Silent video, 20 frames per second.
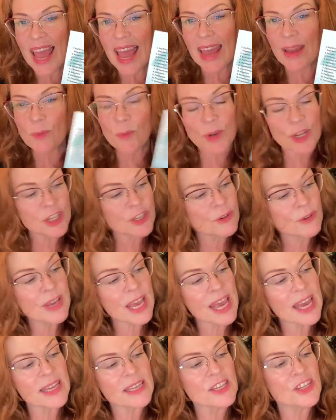And when you
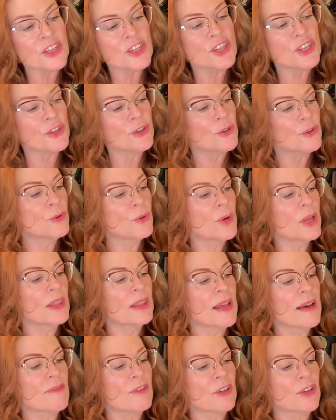get to
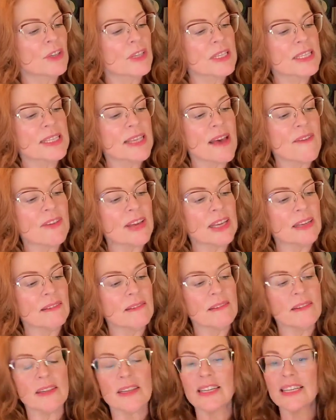level
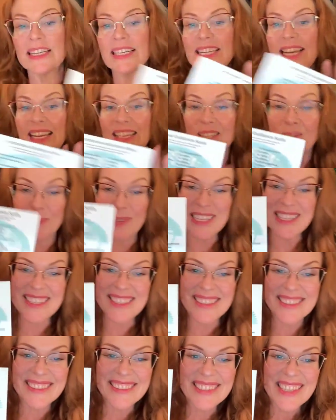7,
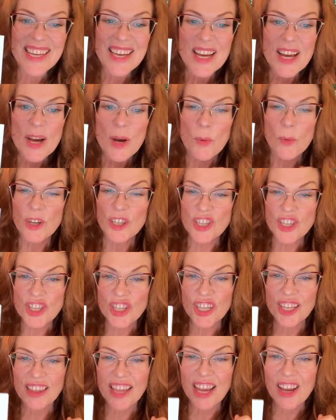contentment,
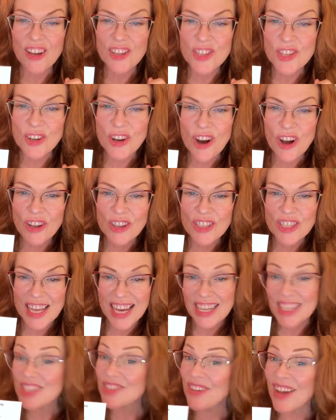which they also call
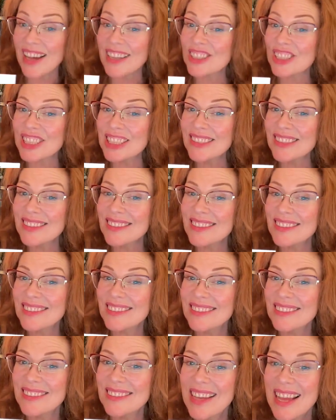satisfaction,
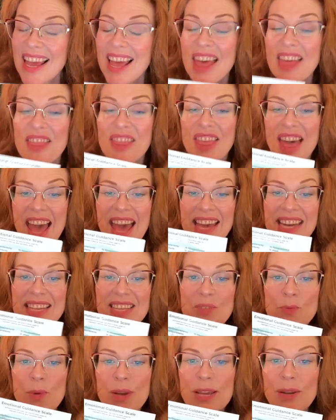that
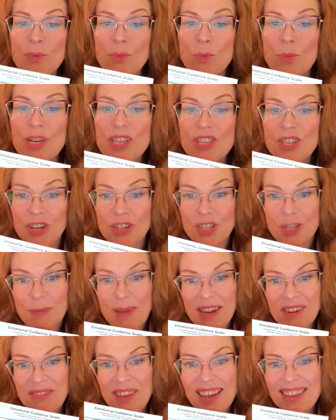is when we start to
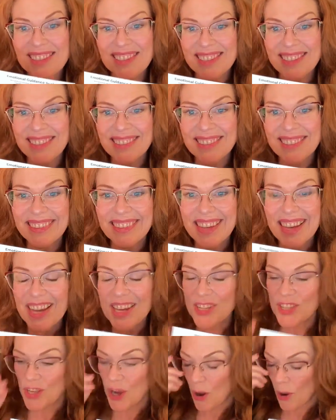manifest.
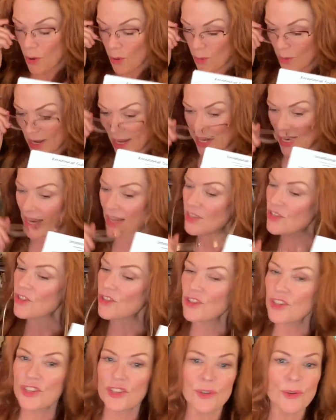So in
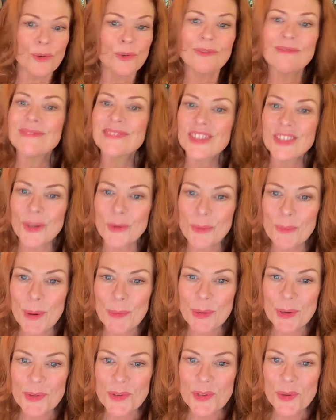answer to, don't
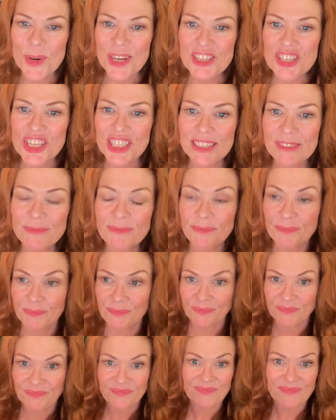remember whose question,
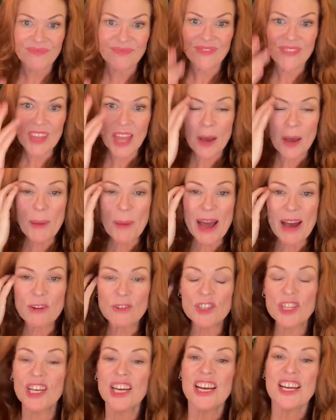
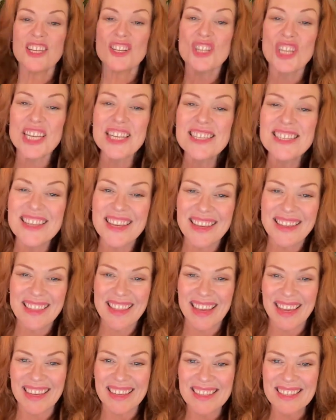about jinxing
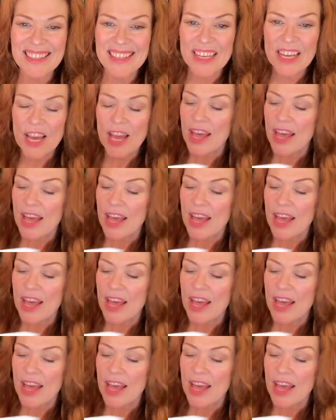things,